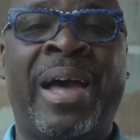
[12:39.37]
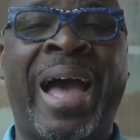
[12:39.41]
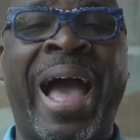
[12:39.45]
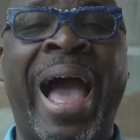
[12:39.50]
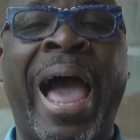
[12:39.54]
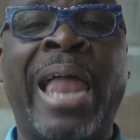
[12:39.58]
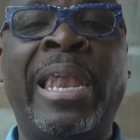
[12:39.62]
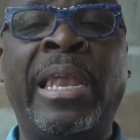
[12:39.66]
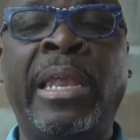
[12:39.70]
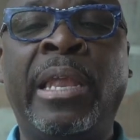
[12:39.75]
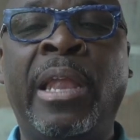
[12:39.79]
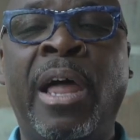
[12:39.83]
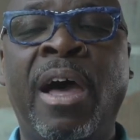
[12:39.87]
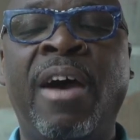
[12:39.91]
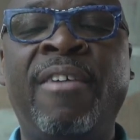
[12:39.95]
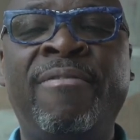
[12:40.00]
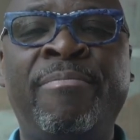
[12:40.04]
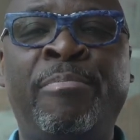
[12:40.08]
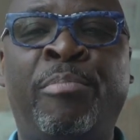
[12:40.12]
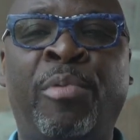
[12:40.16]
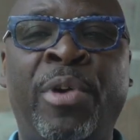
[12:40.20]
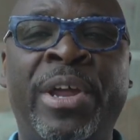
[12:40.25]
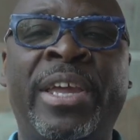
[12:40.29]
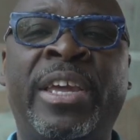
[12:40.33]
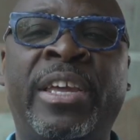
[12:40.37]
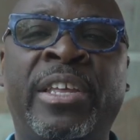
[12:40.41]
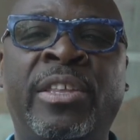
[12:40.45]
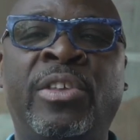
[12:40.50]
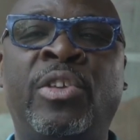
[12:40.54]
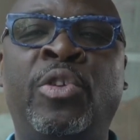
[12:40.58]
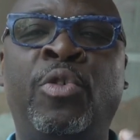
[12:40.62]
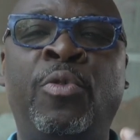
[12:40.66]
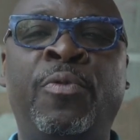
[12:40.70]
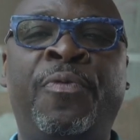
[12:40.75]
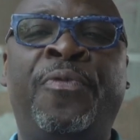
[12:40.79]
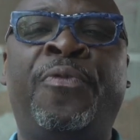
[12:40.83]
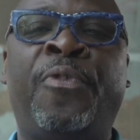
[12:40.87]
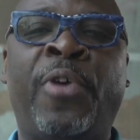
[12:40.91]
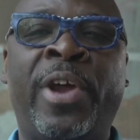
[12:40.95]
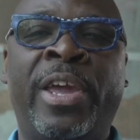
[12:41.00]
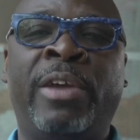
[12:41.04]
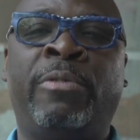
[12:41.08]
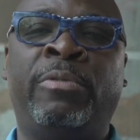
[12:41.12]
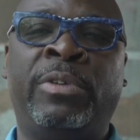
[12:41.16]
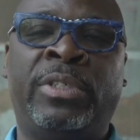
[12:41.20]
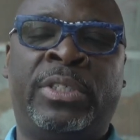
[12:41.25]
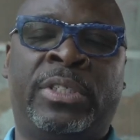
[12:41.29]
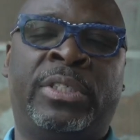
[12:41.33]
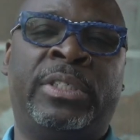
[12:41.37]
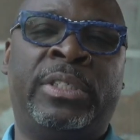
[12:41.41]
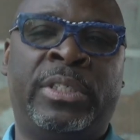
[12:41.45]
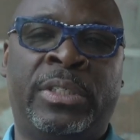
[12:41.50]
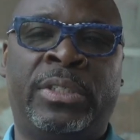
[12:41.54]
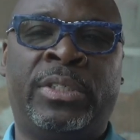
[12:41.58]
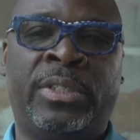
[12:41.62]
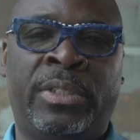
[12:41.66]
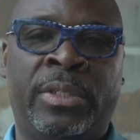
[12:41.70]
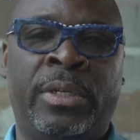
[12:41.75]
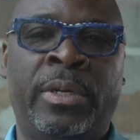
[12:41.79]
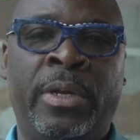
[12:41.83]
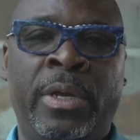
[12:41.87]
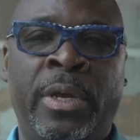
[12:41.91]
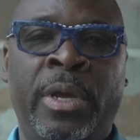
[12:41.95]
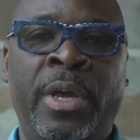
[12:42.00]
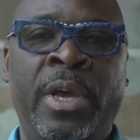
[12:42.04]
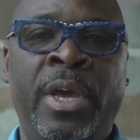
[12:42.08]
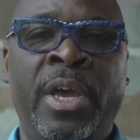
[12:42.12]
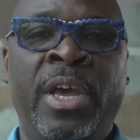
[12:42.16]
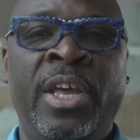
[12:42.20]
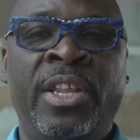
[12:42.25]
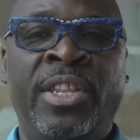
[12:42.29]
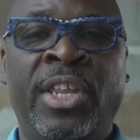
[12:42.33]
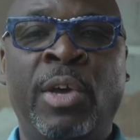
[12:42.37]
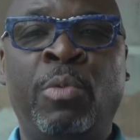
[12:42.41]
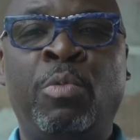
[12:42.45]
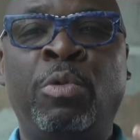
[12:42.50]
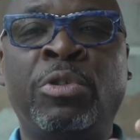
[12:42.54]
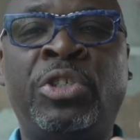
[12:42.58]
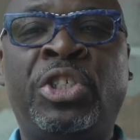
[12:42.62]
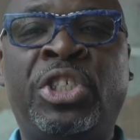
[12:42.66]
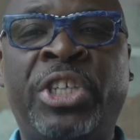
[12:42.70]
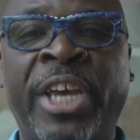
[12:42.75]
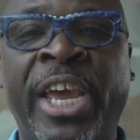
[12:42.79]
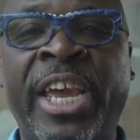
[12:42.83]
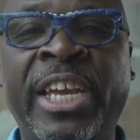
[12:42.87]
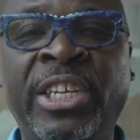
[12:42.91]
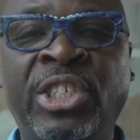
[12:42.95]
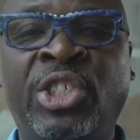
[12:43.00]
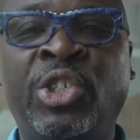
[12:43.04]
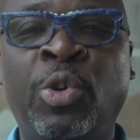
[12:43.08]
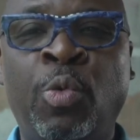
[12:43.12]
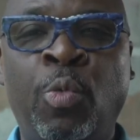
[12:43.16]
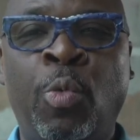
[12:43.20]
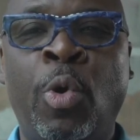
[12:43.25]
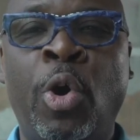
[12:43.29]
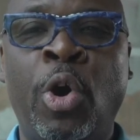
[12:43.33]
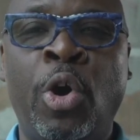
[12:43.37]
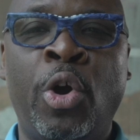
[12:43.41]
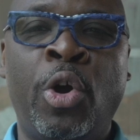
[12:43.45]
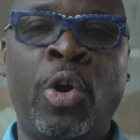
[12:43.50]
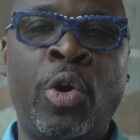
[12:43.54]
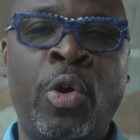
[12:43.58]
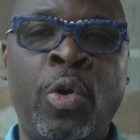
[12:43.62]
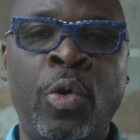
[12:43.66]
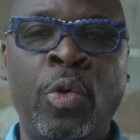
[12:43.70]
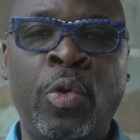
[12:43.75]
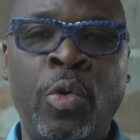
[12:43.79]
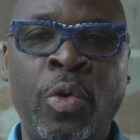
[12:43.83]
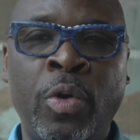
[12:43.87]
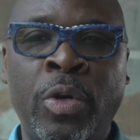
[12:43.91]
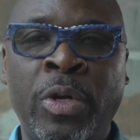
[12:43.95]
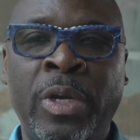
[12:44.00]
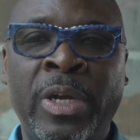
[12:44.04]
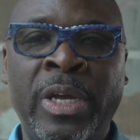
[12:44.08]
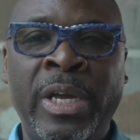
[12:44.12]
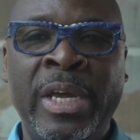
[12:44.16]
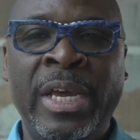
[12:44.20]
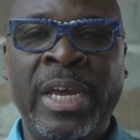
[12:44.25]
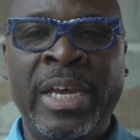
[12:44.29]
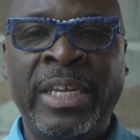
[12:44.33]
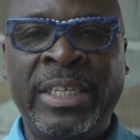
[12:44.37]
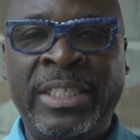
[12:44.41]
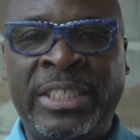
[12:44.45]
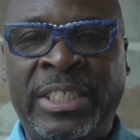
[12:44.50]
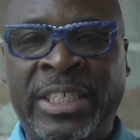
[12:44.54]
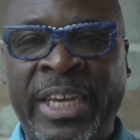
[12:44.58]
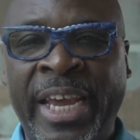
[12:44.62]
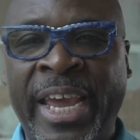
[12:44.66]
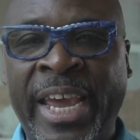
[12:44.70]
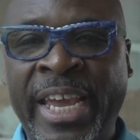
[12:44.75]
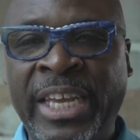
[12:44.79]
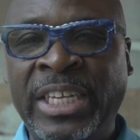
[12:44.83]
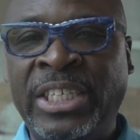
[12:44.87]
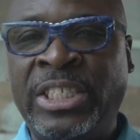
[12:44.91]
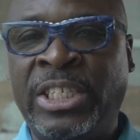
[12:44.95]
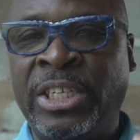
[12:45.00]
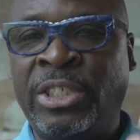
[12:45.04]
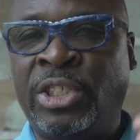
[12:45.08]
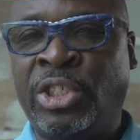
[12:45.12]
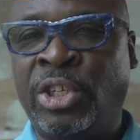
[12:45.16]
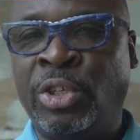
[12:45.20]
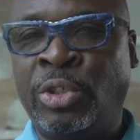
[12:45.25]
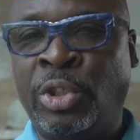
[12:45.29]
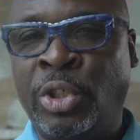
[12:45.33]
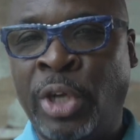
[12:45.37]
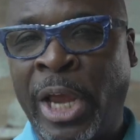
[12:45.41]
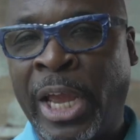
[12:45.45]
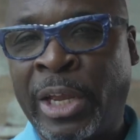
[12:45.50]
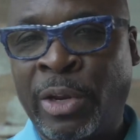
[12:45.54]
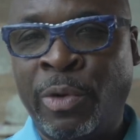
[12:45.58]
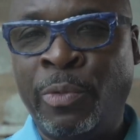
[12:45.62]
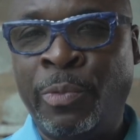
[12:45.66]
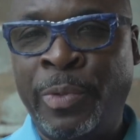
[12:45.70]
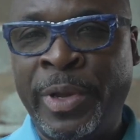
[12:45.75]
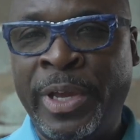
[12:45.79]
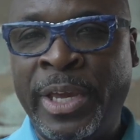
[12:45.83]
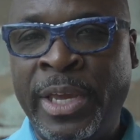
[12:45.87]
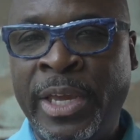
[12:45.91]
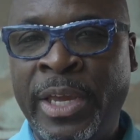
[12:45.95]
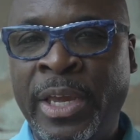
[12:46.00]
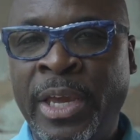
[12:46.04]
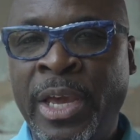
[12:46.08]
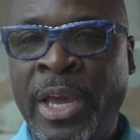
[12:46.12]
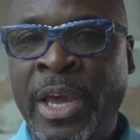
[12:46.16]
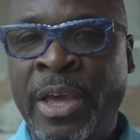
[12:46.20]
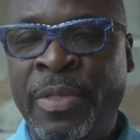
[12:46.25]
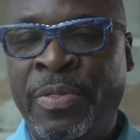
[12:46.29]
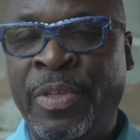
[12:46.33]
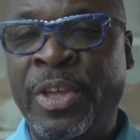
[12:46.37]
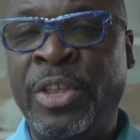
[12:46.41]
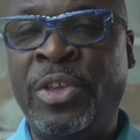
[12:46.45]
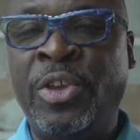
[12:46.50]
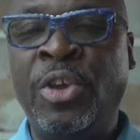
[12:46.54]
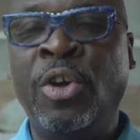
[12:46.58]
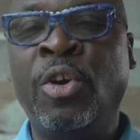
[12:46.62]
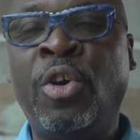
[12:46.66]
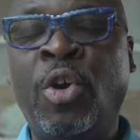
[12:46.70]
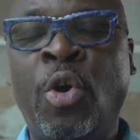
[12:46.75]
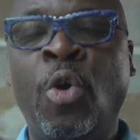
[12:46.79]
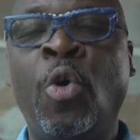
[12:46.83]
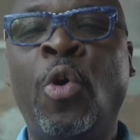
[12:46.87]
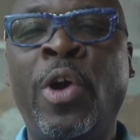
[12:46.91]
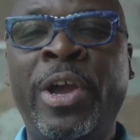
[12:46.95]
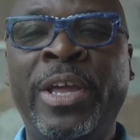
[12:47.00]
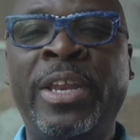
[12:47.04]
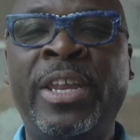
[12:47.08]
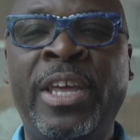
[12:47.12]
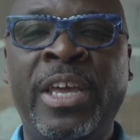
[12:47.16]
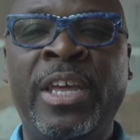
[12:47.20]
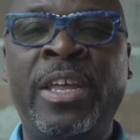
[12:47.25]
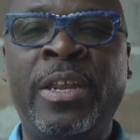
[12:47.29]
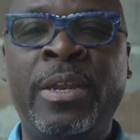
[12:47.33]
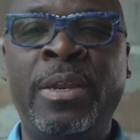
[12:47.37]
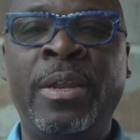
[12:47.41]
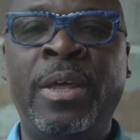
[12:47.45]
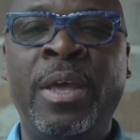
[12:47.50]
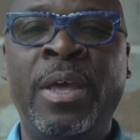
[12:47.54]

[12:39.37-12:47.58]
I love bringing you fragrances that will change your world, change the trajectory that you're going in,